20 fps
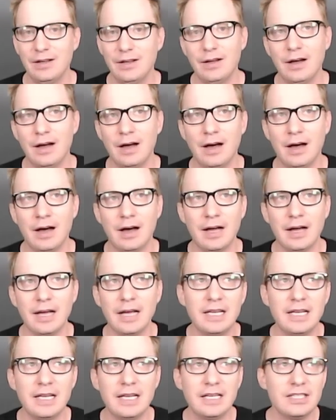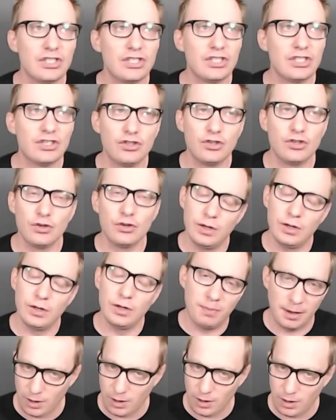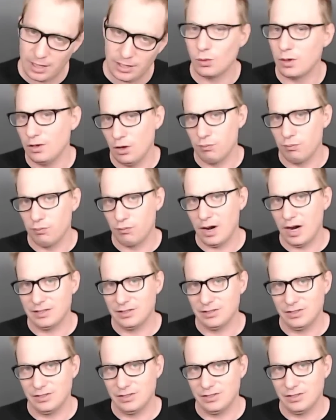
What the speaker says: instituted by predatory loan practices.